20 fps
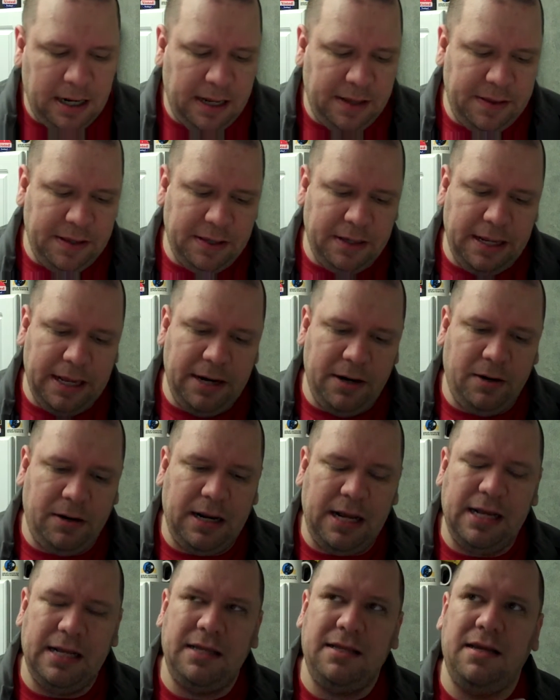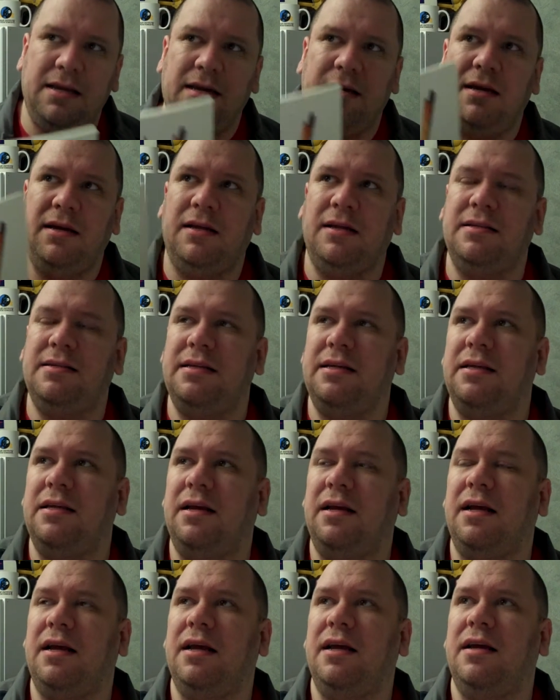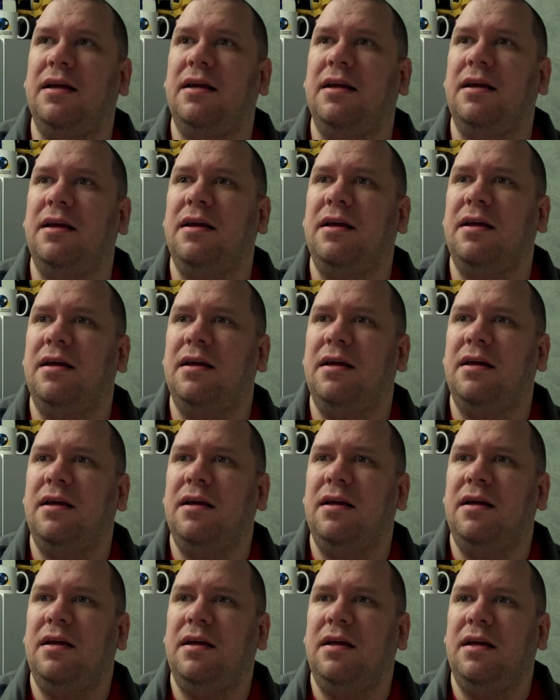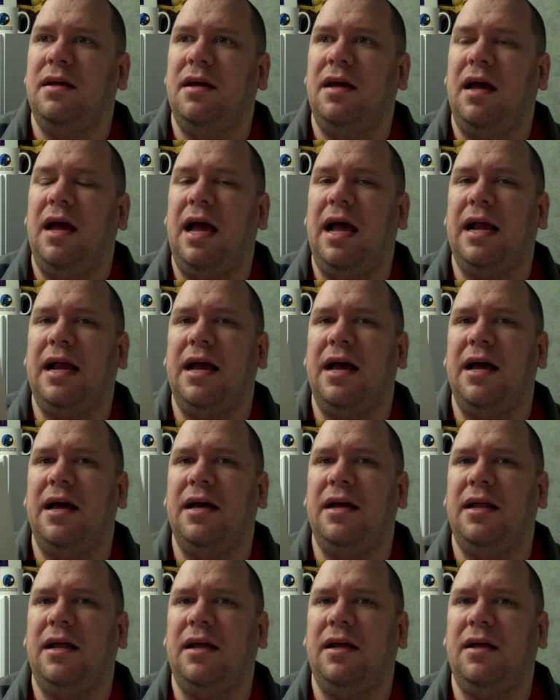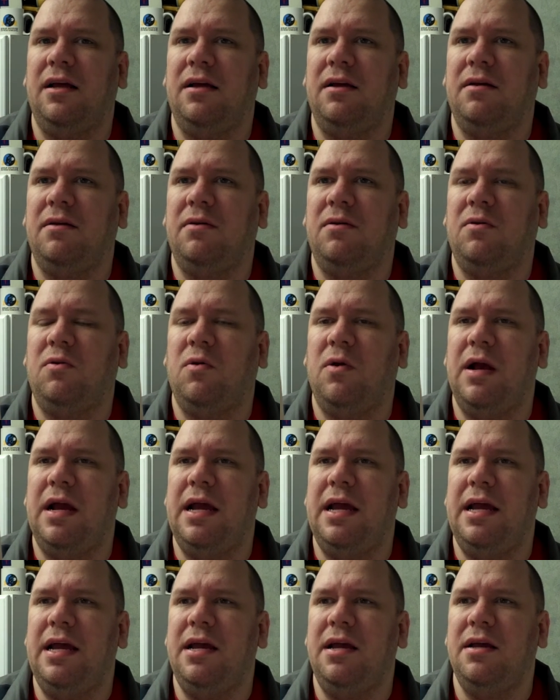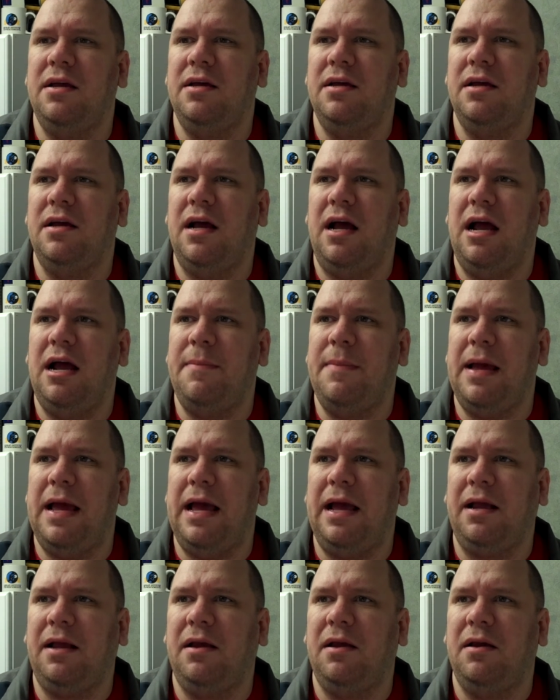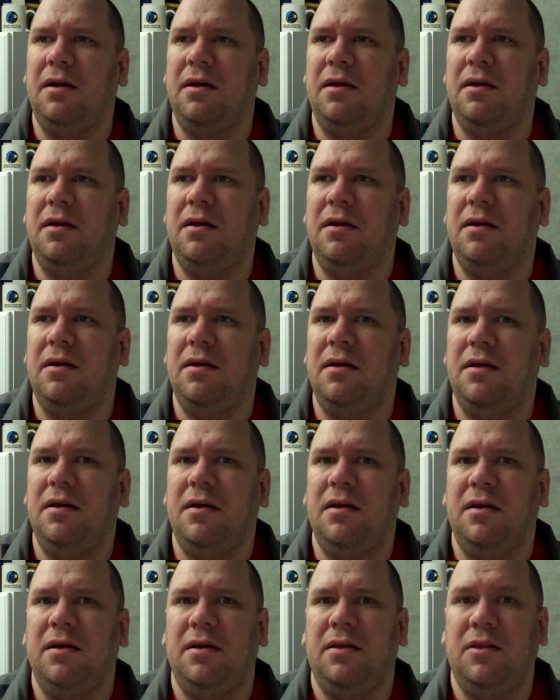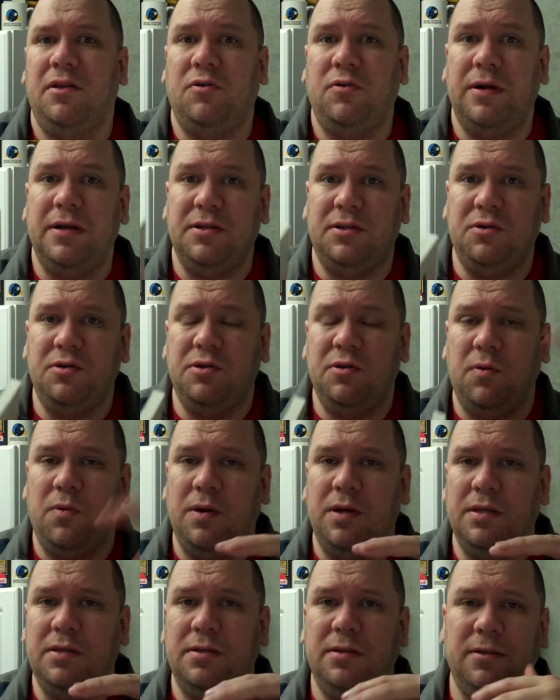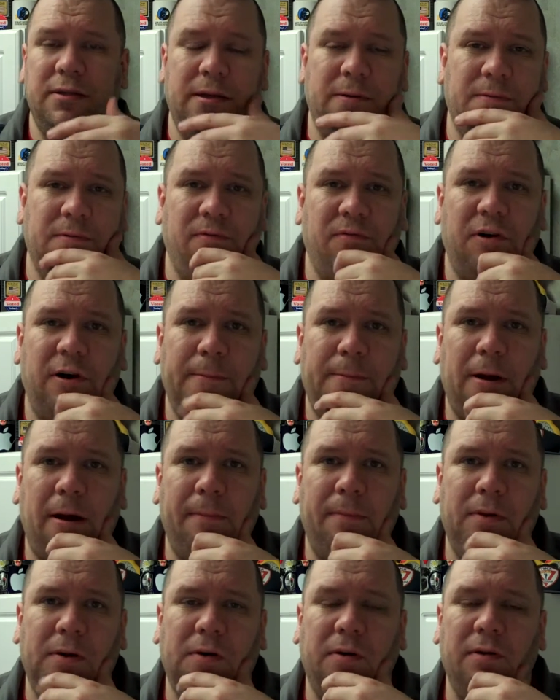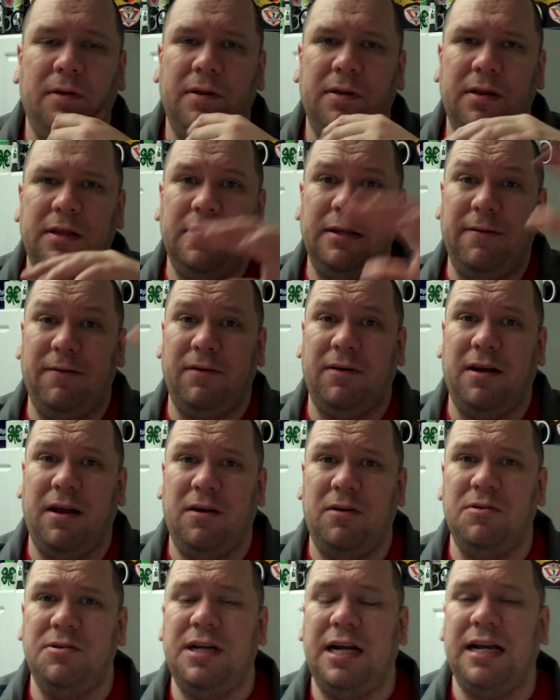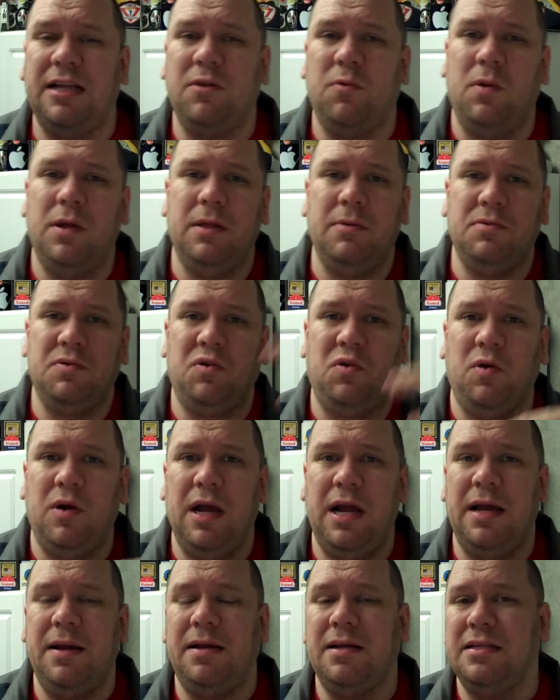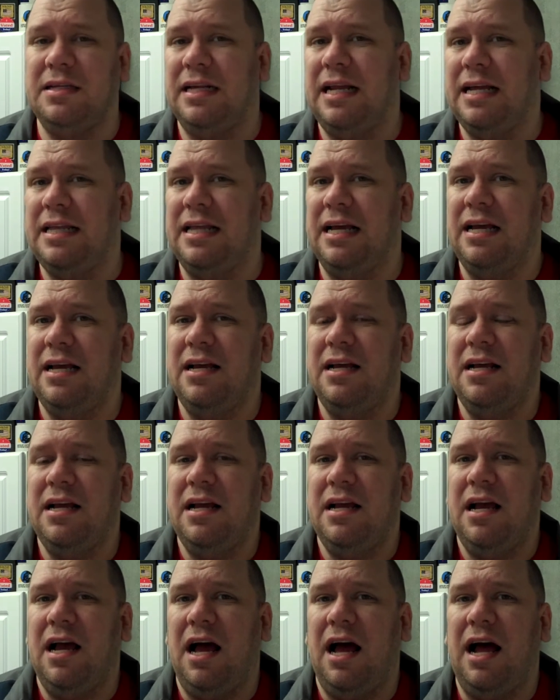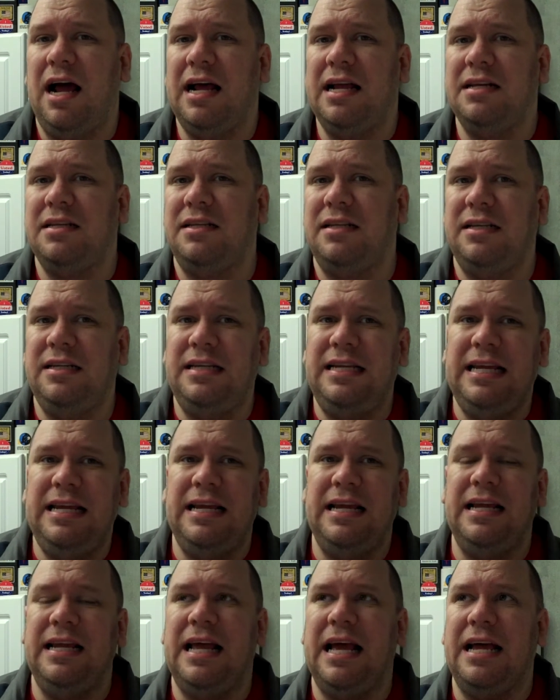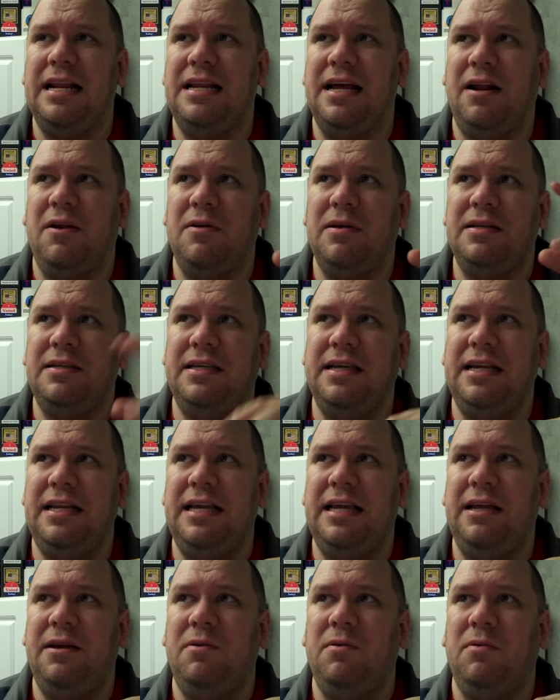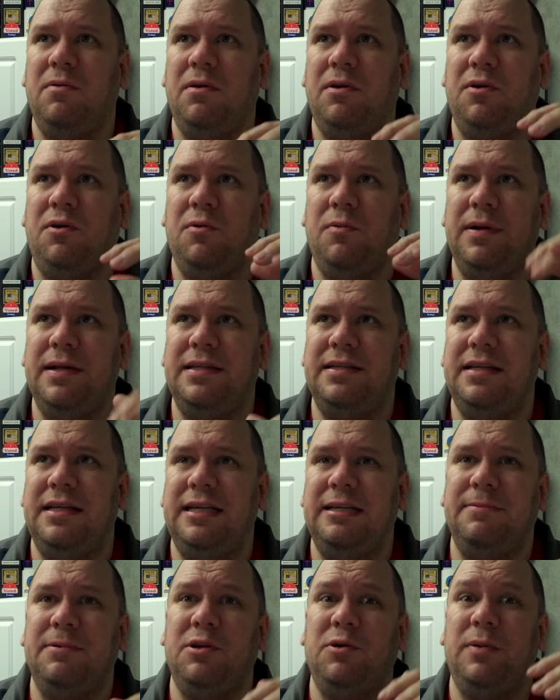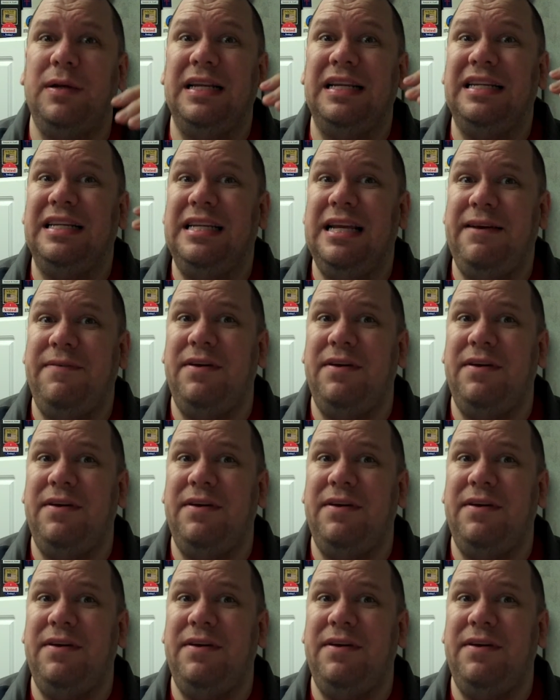I then later got, let's see, I got gray iMac, the translucent one that was very popular in different colors. I got the one that was gray because it had the highest, it had not only CD, you could read CDs, but you could read